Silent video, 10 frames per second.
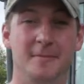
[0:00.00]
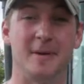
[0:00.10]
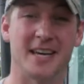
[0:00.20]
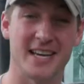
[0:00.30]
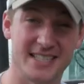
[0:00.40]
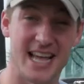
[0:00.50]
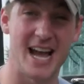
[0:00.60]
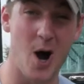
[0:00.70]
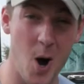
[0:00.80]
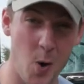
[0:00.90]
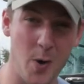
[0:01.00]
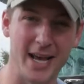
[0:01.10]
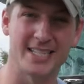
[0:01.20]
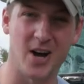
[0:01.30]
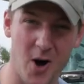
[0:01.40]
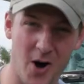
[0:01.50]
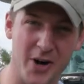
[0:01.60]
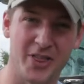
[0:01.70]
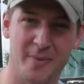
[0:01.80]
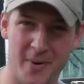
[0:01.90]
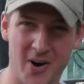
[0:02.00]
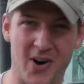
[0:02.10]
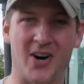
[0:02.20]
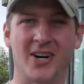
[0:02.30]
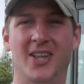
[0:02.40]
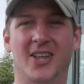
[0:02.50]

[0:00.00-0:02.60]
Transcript: Because they always hog the ball.